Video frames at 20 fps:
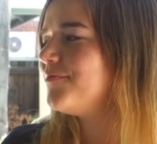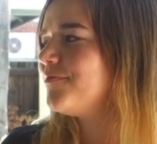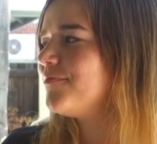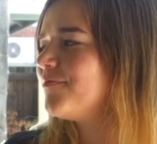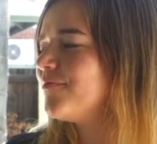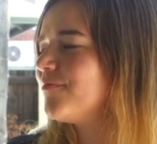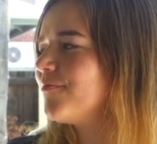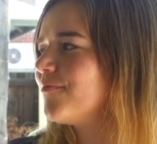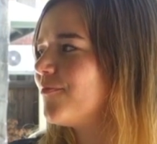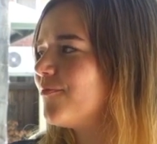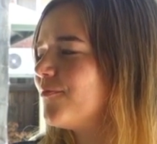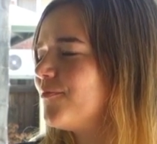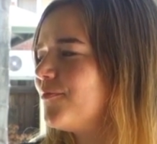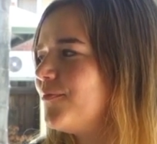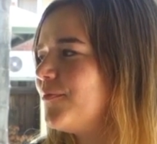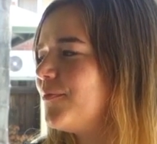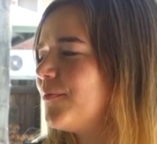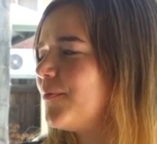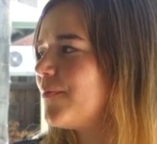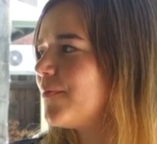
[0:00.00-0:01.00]

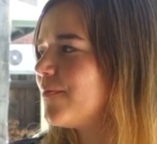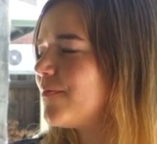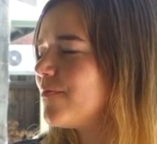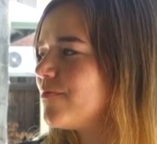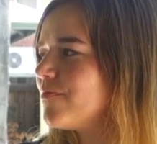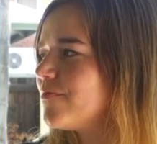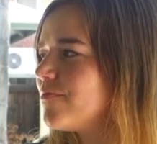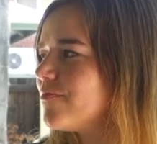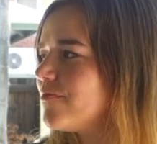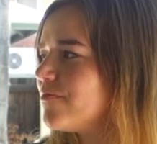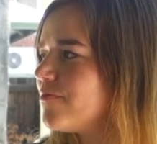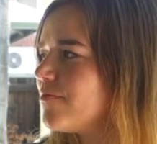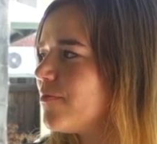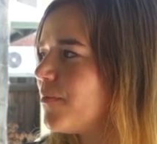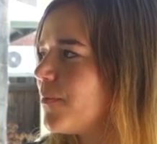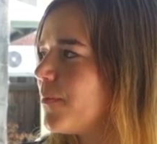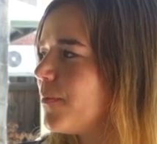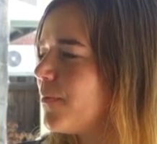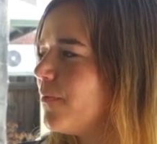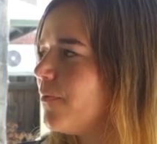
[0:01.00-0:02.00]

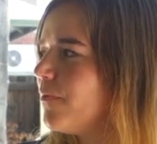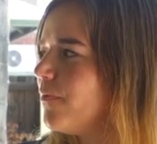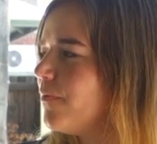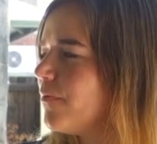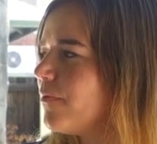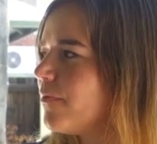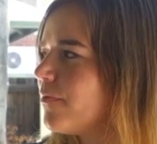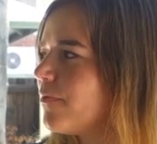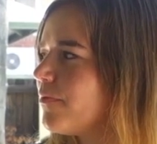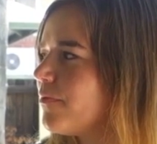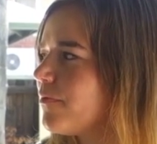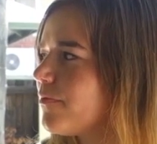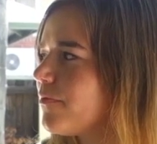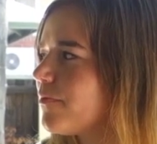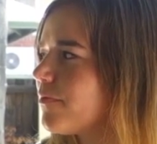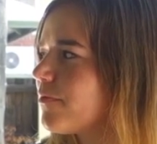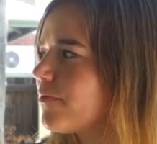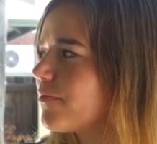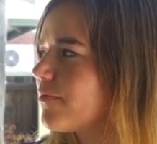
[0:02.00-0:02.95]
The person shown says nothing.